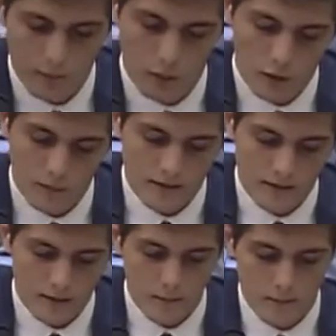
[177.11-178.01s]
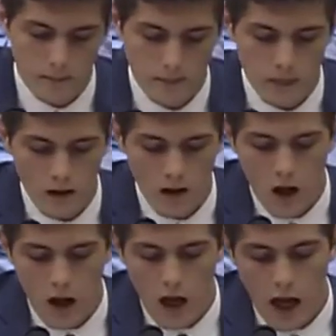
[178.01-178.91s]
on women in sustainable
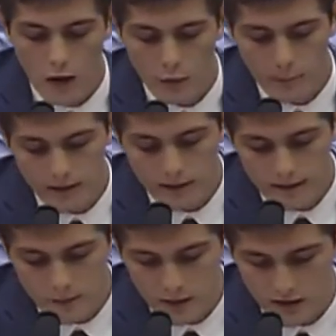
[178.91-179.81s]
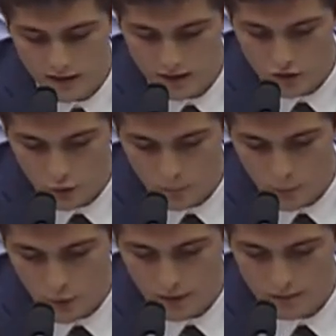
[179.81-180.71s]
development, entrepreneurship, and
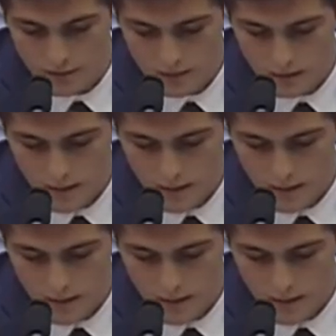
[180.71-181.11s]
employment.